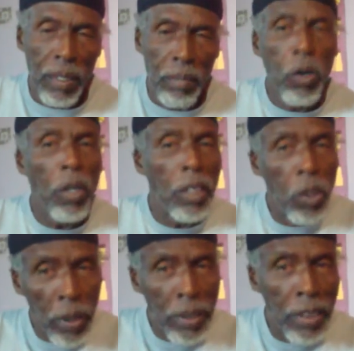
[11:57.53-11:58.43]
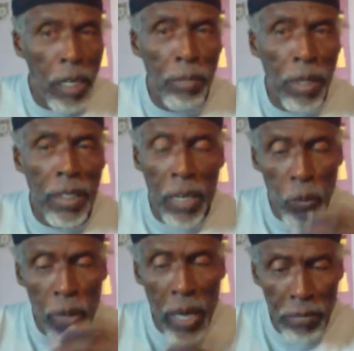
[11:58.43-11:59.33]
because the lowest number
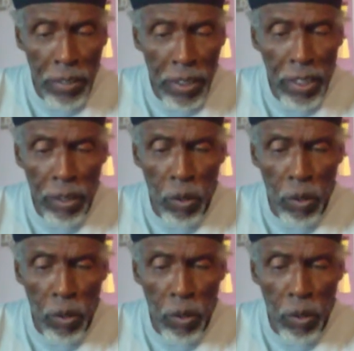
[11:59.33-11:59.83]
that we have seen